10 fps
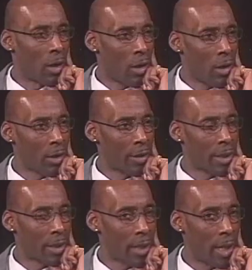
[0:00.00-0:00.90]
all
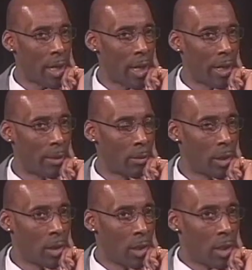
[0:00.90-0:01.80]
this time,
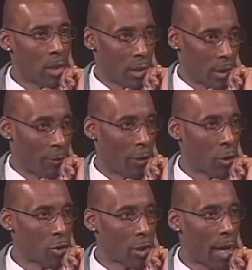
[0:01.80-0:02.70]
since the
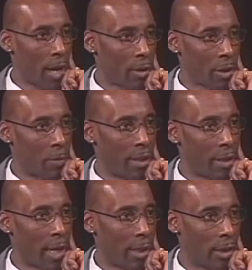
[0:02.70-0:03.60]
first child has been
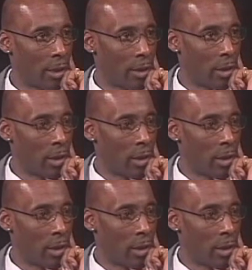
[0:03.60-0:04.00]
taken,